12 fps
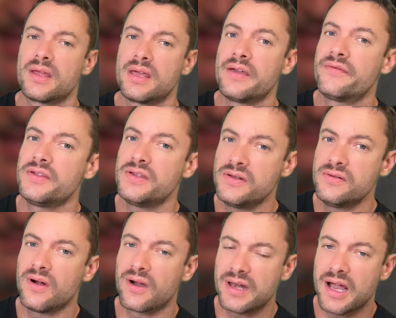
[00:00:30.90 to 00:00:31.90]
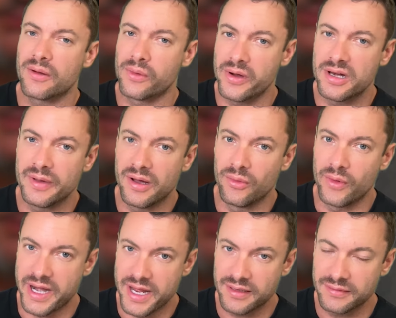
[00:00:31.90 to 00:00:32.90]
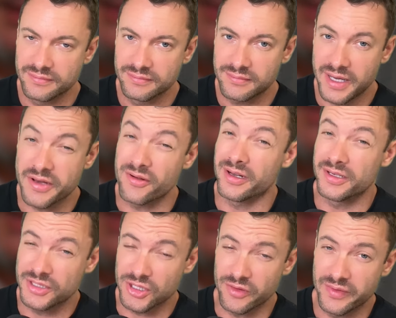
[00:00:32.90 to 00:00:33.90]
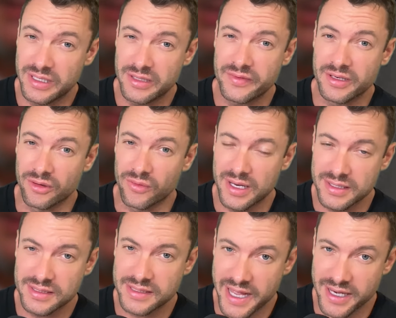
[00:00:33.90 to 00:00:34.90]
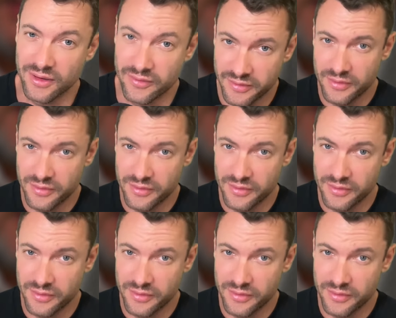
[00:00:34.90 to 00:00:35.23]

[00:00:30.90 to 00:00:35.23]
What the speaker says: If you are not worried about winning and you're a conservative in a red state,